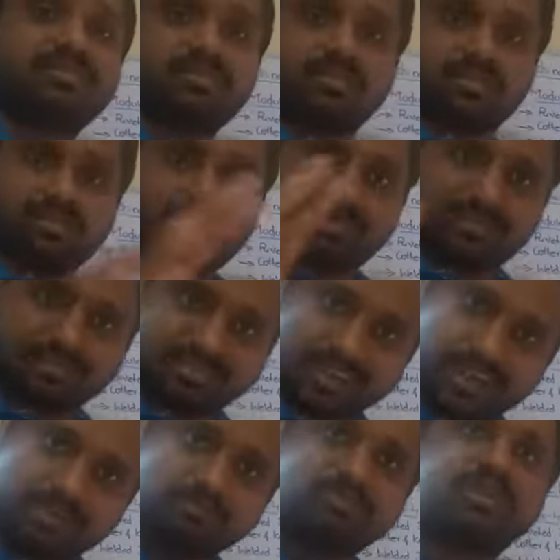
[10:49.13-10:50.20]
the
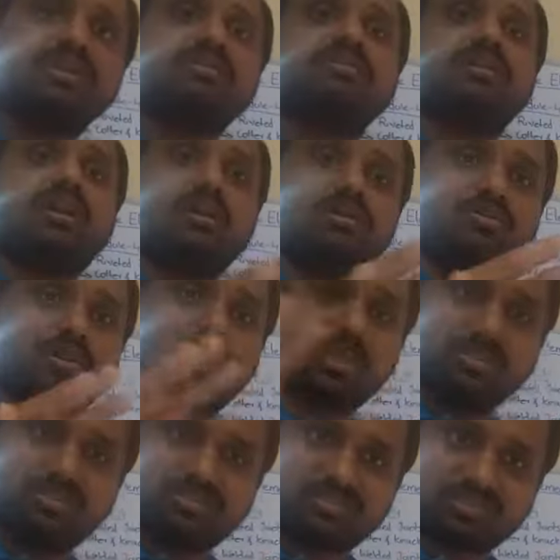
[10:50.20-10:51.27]
same thing. What
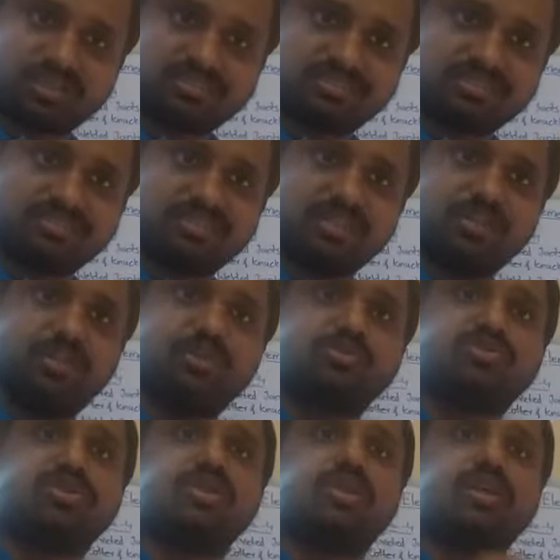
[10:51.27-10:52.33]
are the stresses
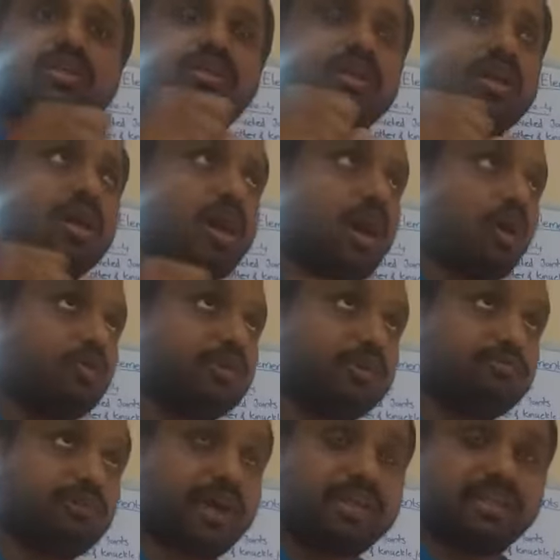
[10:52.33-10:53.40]
induced in it? How will
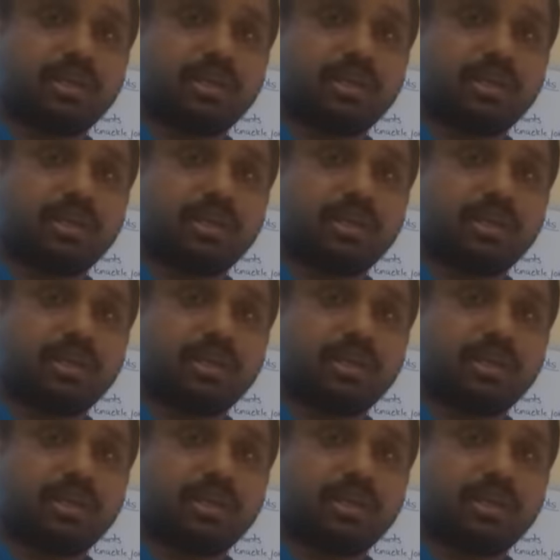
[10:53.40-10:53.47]
you find